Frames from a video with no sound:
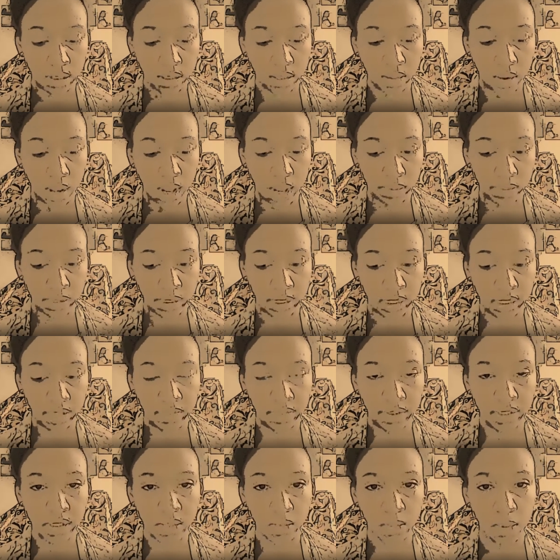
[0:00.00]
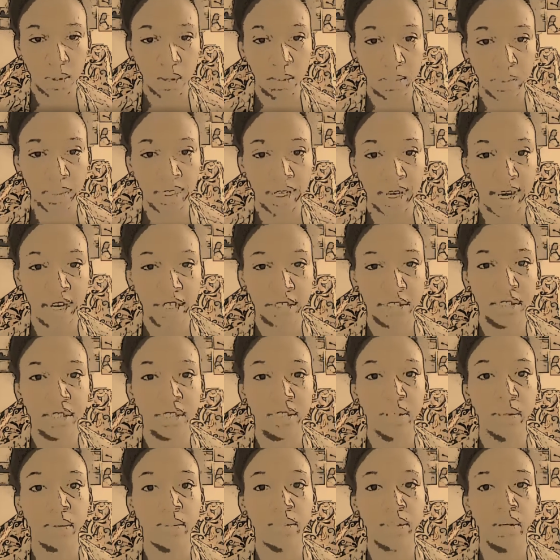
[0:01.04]
how to live in this world, but they actually
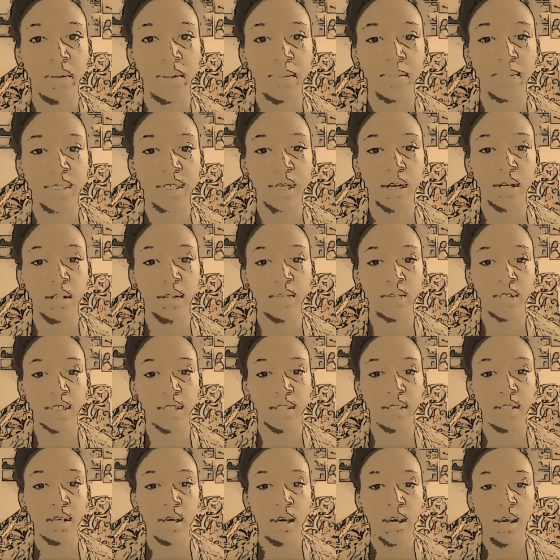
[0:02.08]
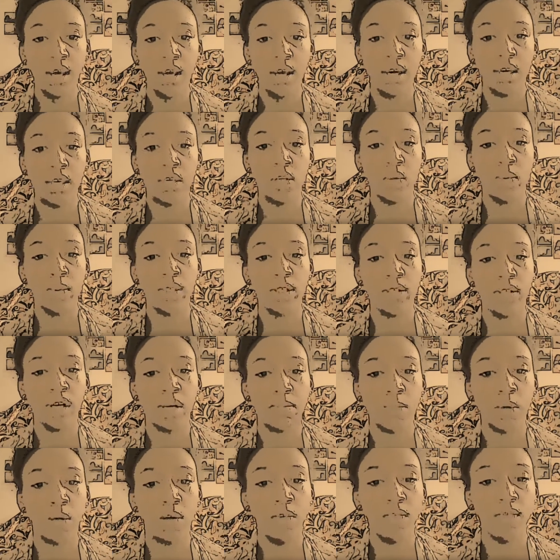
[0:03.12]
don't know themselves. And when you come
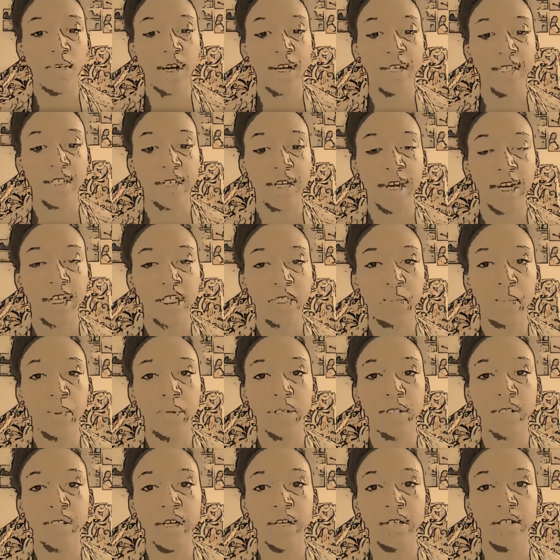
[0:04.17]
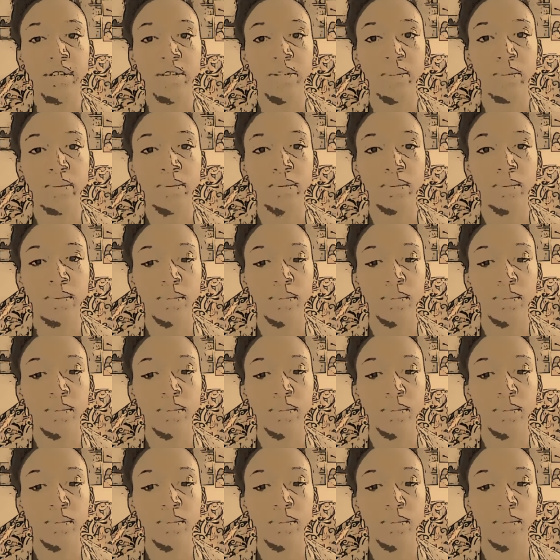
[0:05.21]
off as an expert, then you're